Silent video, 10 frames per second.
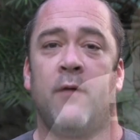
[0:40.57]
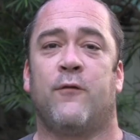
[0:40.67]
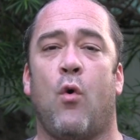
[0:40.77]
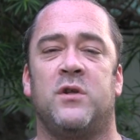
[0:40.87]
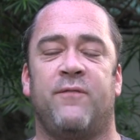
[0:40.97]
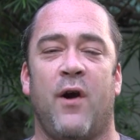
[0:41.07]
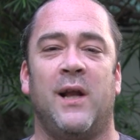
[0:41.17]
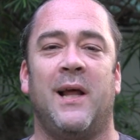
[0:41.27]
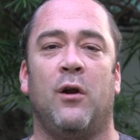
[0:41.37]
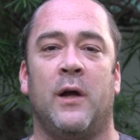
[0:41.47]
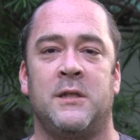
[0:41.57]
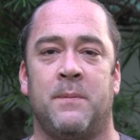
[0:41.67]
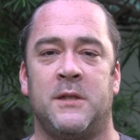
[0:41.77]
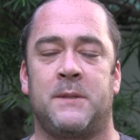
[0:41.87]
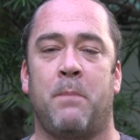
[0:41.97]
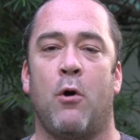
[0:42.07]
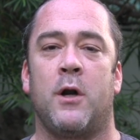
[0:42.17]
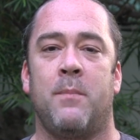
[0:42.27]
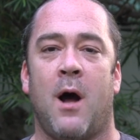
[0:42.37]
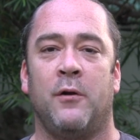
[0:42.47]
of course, very little has been
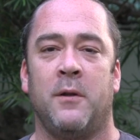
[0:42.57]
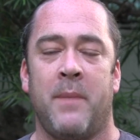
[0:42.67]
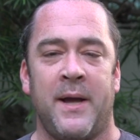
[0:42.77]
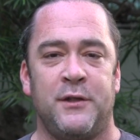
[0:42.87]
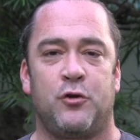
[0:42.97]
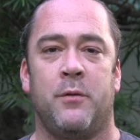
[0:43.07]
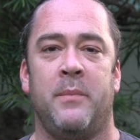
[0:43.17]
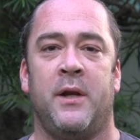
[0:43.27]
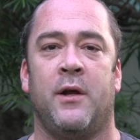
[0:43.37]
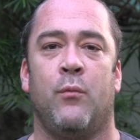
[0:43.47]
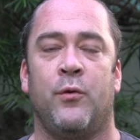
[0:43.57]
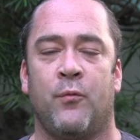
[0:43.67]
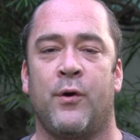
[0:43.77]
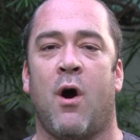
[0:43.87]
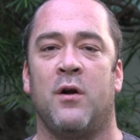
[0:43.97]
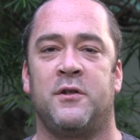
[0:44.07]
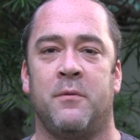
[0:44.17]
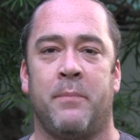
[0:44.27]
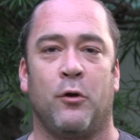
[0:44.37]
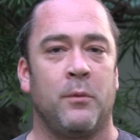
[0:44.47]
spoken about in the mainstream media with regards to
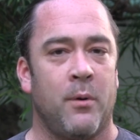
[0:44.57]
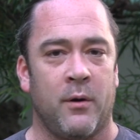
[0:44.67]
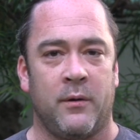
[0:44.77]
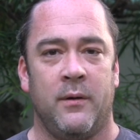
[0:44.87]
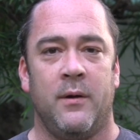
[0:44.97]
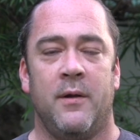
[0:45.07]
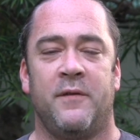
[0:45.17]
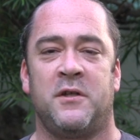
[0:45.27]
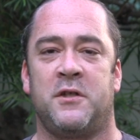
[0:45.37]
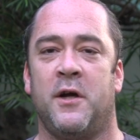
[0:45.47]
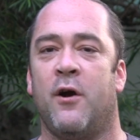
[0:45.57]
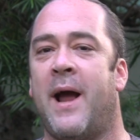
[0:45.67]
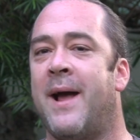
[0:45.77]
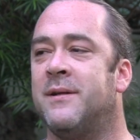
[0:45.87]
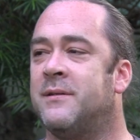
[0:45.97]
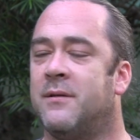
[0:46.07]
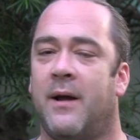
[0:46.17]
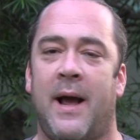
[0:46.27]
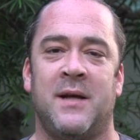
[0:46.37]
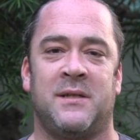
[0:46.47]
Bilderberg this year and
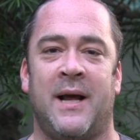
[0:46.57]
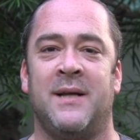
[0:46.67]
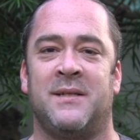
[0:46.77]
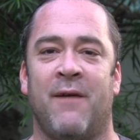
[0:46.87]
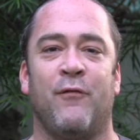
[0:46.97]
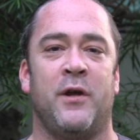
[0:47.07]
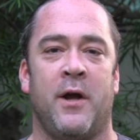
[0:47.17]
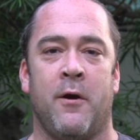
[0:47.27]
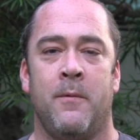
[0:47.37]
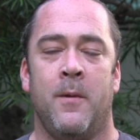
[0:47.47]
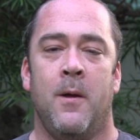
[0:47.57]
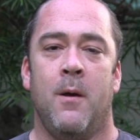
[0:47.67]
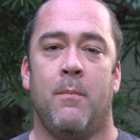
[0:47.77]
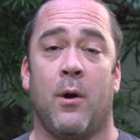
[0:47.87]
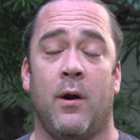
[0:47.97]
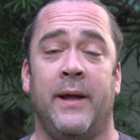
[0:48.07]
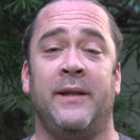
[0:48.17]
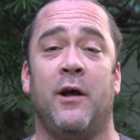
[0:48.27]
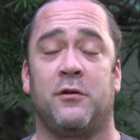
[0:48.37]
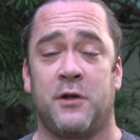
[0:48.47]
as every year, but in
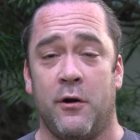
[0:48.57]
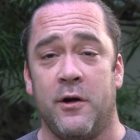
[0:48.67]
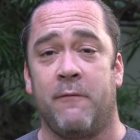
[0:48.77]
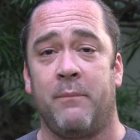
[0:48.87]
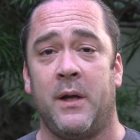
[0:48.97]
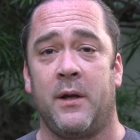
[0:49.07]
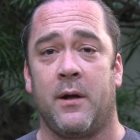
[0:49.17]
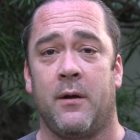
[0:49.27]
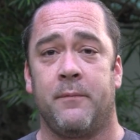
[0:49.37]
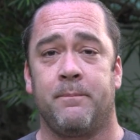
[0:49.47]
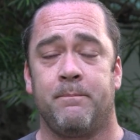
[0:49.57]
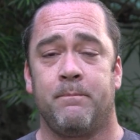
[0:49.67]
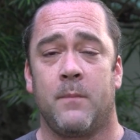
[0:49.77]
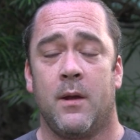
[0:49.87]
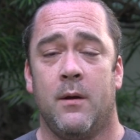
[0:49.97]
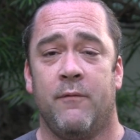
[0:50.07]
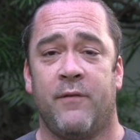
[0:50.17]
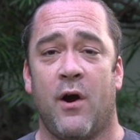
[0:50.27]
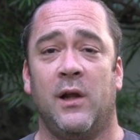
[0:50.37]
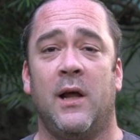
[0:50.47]
the alternative media,
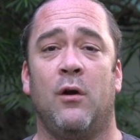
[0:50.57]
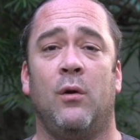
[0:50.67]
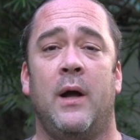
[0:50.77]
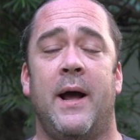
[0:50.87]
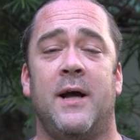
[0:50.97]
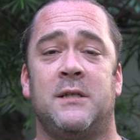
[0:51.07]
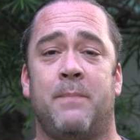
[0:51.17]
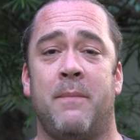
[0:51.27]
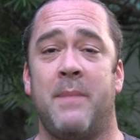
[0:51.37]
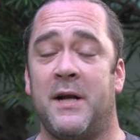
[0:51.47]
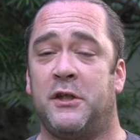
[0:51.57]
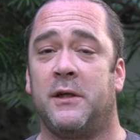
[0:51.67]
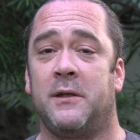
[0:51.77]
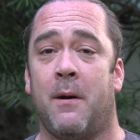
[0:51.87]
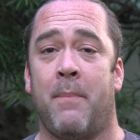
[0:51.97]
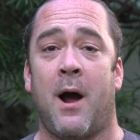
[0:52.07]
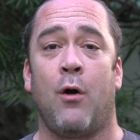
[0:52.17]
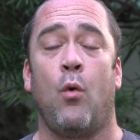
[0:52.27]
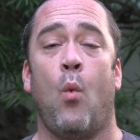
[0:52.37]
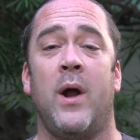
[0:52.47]
very little has been mentioned
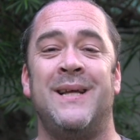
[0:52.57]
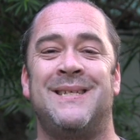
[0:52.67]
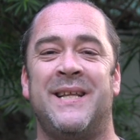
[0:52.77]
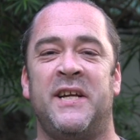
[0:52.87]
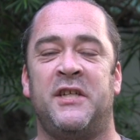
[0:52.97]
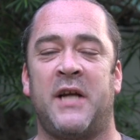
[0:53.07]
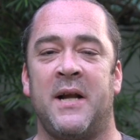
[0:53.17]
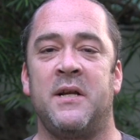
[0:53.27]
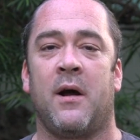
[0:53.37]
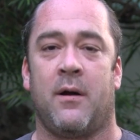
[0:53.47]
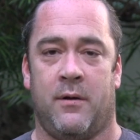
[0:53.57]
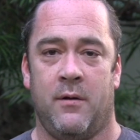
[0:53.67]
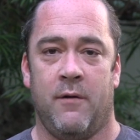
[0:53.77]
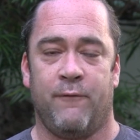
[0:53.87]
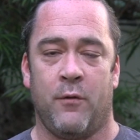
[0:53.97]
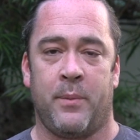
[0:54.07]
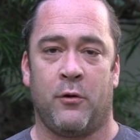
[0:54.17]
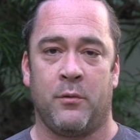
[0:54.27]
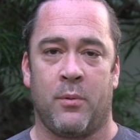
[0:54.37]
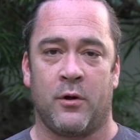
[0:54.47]
about what is the agenda for
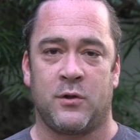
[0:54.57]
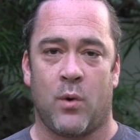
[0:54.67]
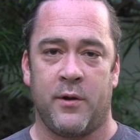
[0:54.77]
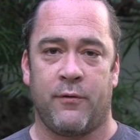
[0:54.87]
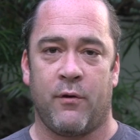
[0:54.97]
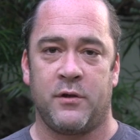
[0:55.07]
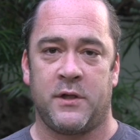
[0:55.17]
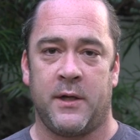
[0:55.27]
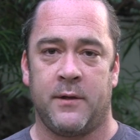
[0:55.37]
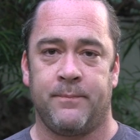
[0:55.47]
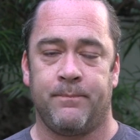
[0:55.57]
Bilderberg 2013.